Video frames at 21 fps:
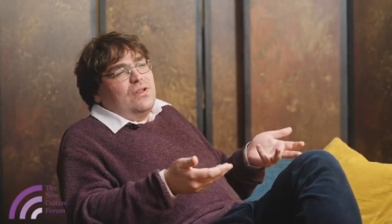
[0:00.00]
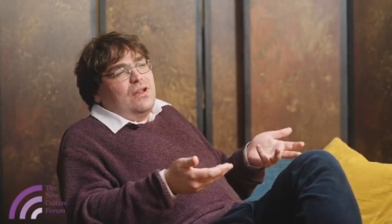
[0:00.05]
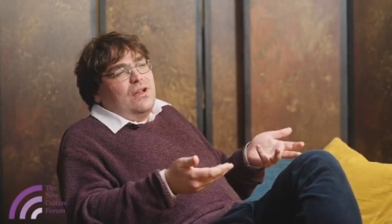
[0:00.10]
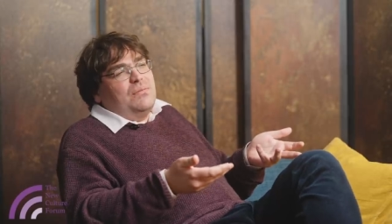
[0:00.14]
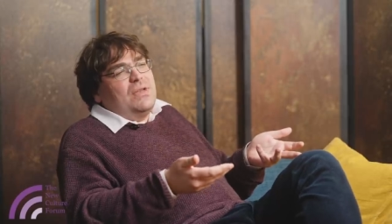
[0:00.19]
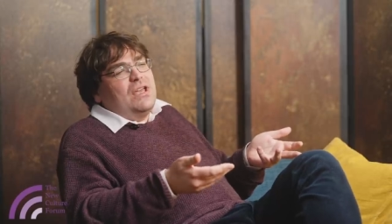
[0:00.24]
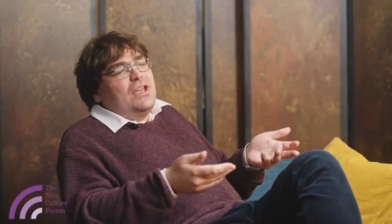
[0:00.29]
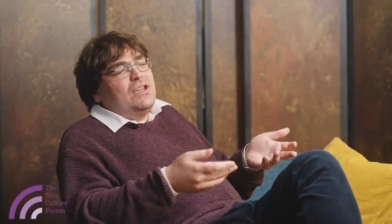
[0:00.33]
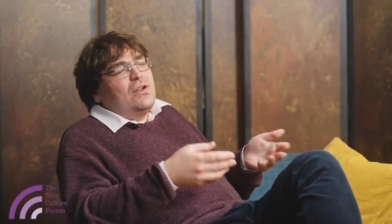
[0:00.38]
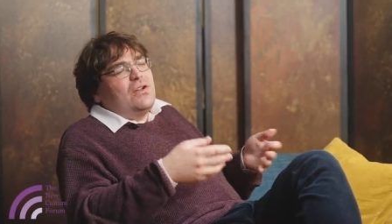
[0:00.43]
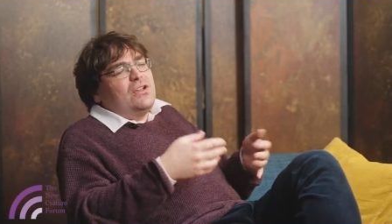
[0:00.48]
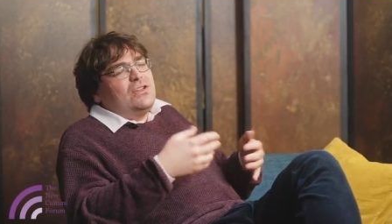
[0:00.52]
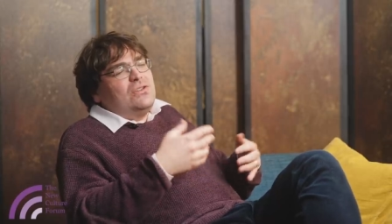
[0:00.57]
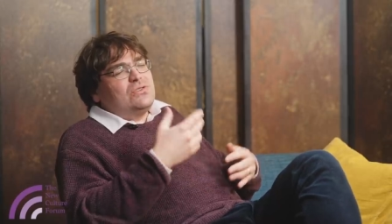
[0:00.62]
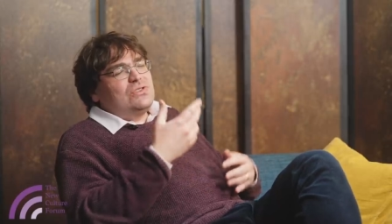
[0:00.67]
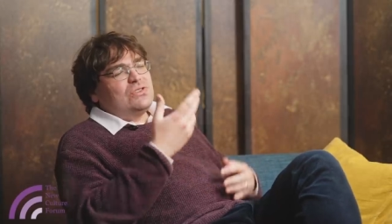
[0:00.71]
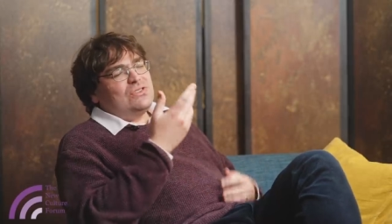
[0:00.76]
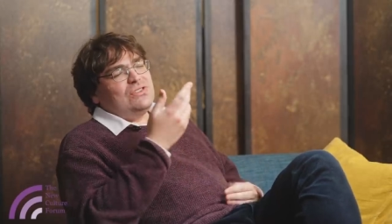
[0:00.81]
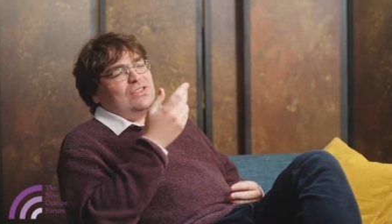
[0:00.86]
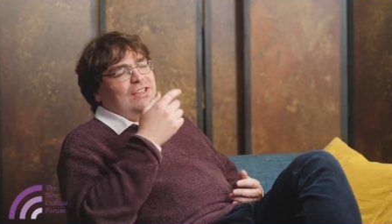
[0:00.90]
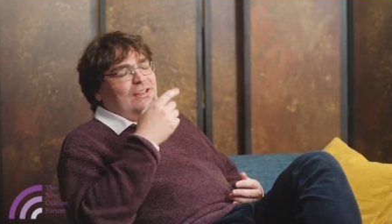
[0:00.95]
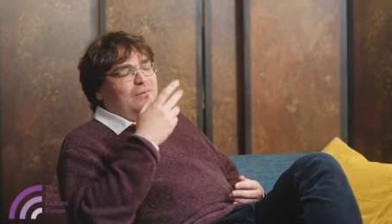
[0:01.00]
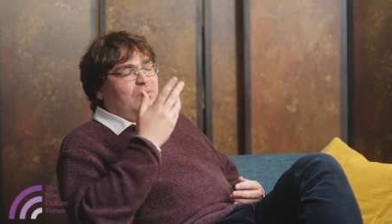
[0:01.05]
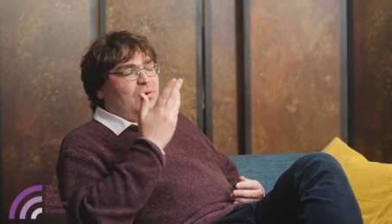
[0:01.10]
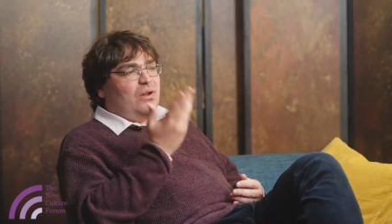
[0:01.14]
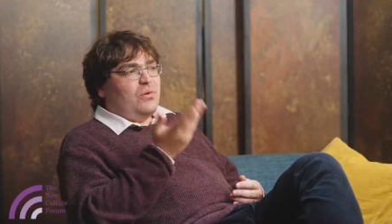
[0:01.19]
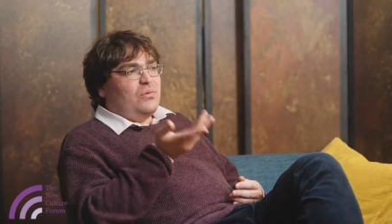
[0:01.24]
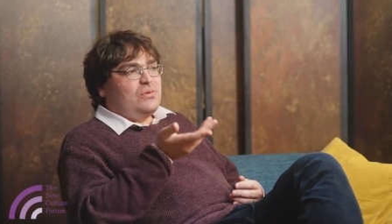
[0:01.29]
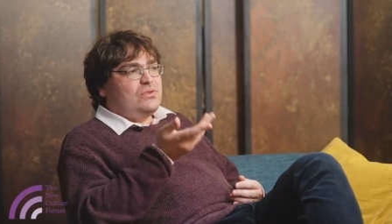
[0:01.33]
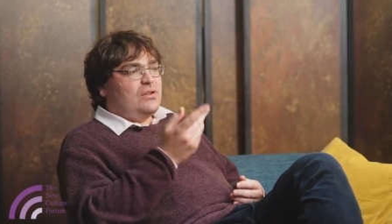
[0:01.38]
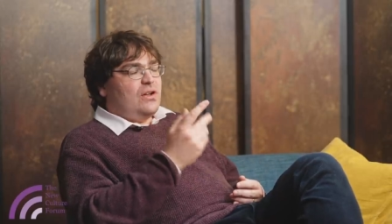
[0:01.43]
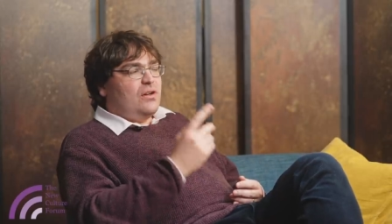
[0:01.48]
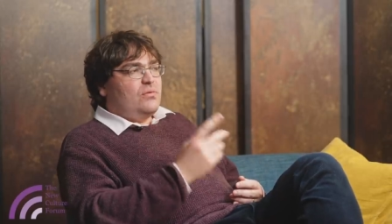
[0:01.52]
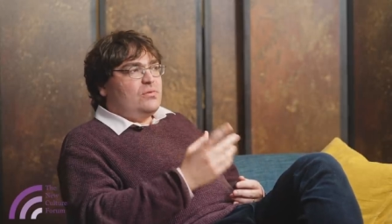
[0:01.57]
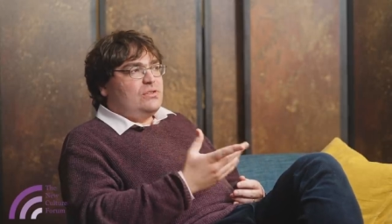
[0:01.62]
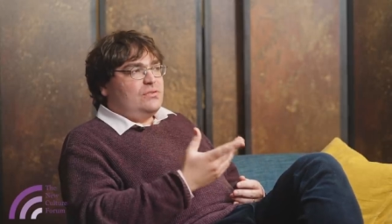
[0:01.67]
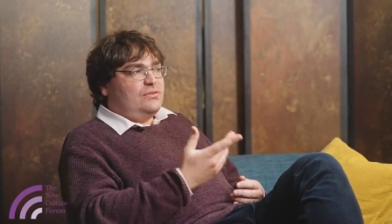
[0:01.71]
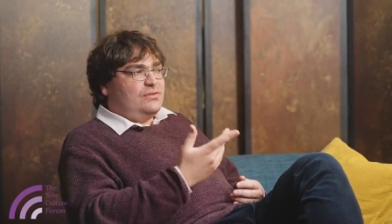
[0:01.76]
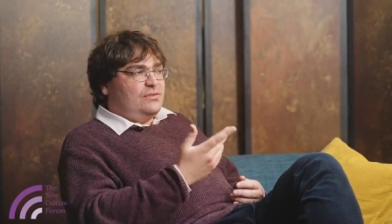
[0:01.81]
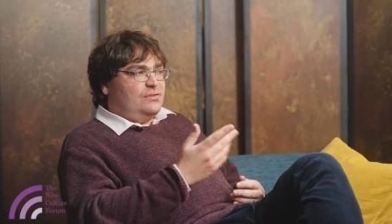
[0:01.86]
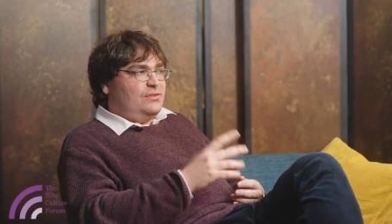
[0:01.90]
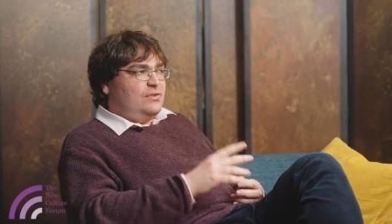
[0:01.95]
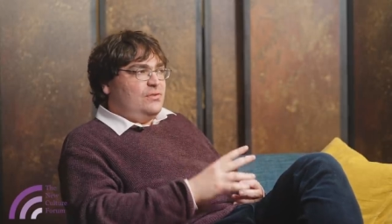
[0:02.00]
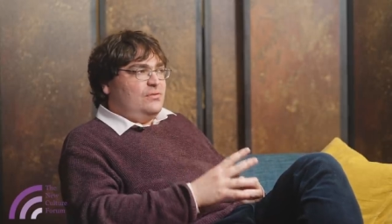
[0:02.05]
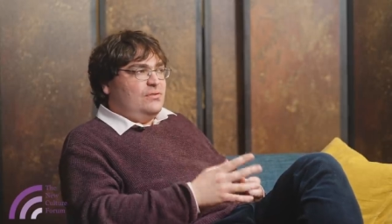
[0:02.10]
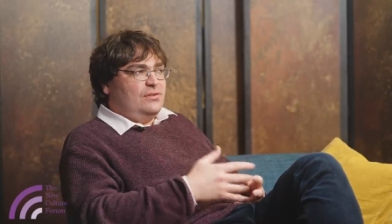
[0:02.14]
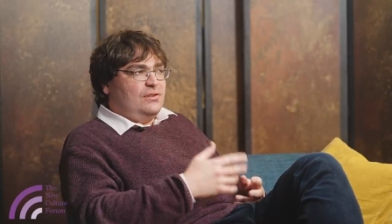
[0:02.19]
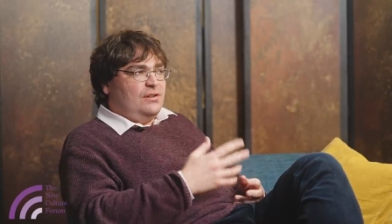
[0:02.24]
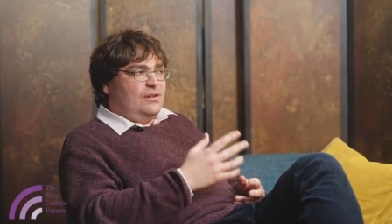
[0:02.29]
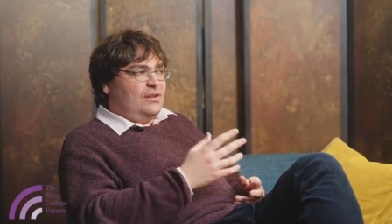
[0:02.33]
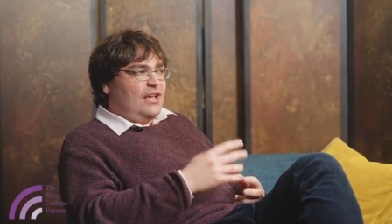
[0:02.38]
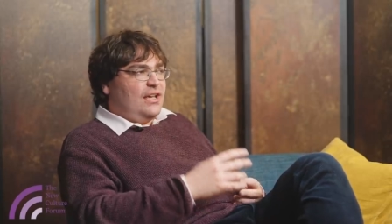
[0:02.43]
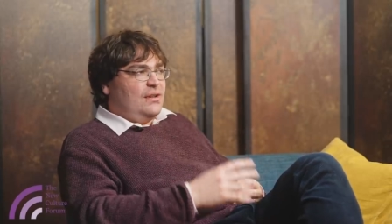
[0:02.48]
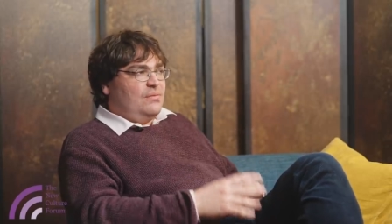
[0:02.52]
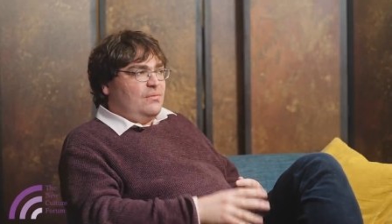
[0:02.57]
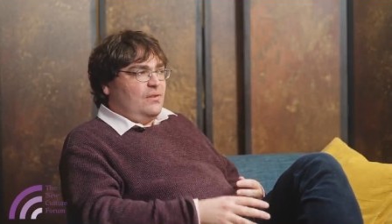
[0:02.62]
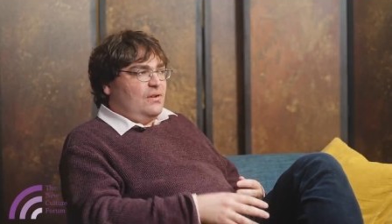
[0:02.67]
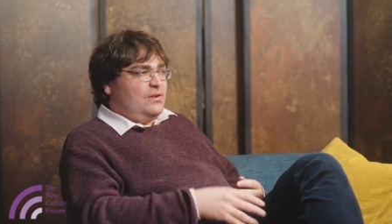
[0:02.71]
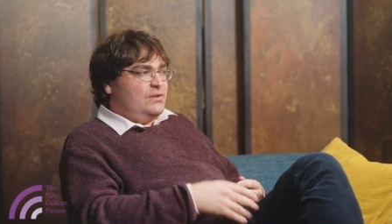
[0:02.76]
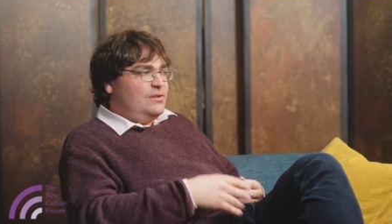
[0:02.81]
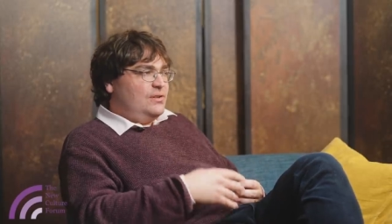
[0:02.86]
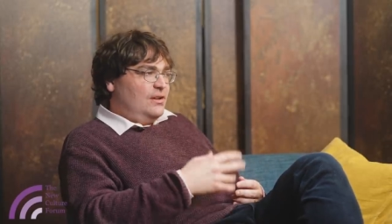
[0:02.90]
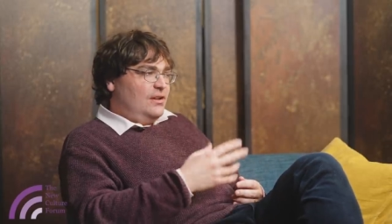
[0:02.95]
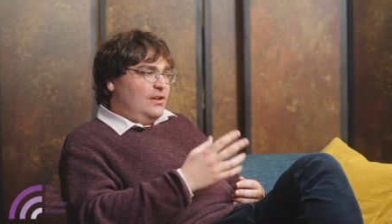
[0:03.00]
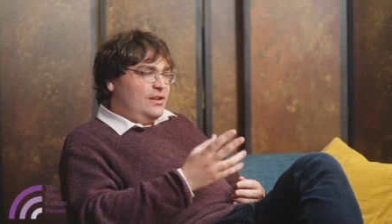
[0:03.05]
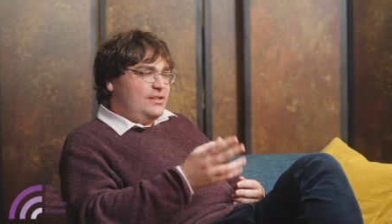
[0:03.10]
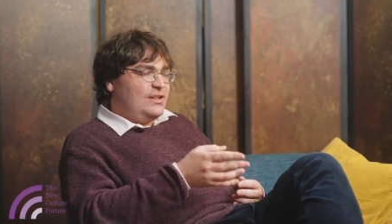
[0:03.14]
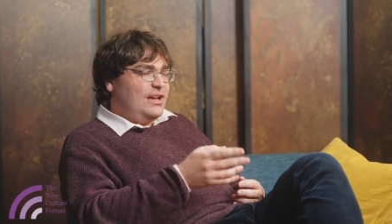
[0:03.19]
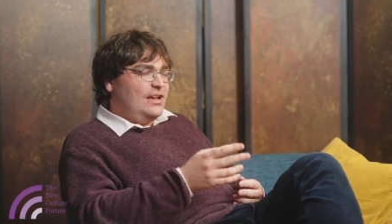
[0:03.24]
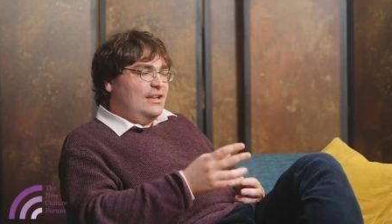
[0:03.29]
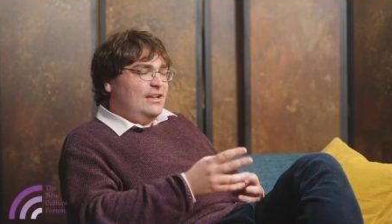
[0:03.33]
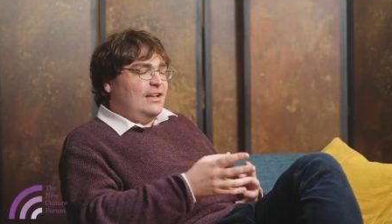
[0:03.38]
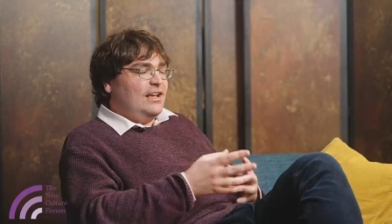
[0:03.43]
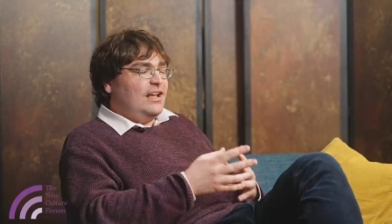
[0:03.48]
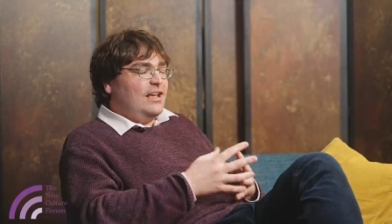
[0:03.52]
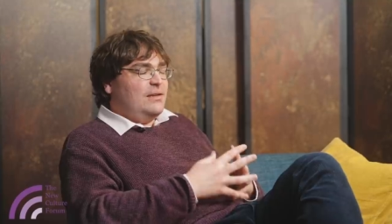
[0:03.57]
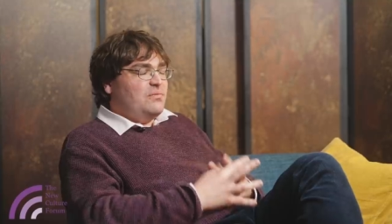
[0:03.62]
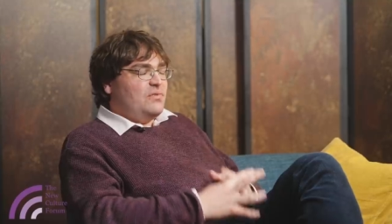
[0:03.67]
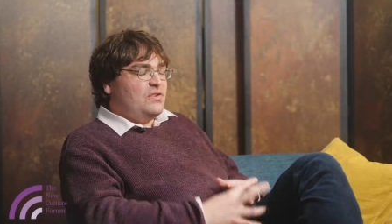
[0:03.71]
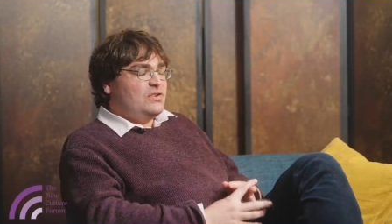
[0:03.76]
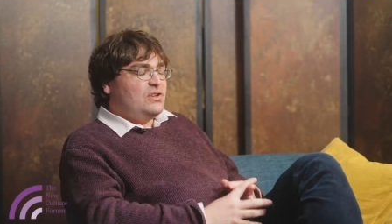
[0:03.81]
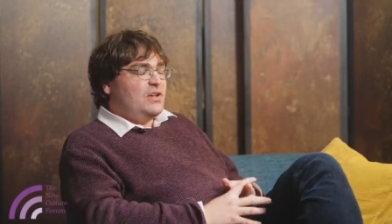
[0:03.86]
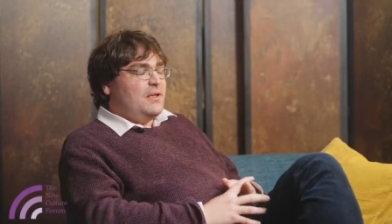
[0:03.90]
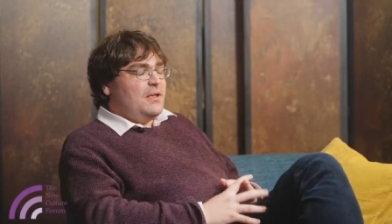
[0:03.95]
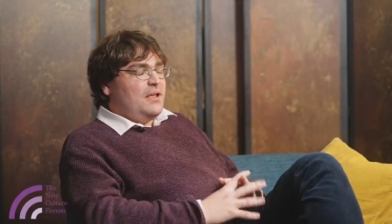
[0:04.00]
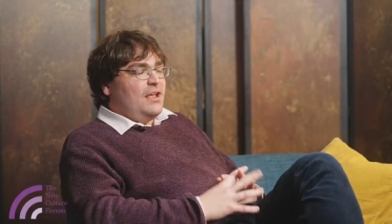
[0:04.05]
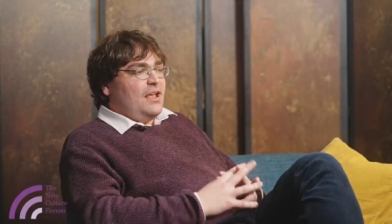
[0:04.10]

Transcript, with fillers: You know, I used to see it when I was a student at Cambridge, and I stayed in Cambridge,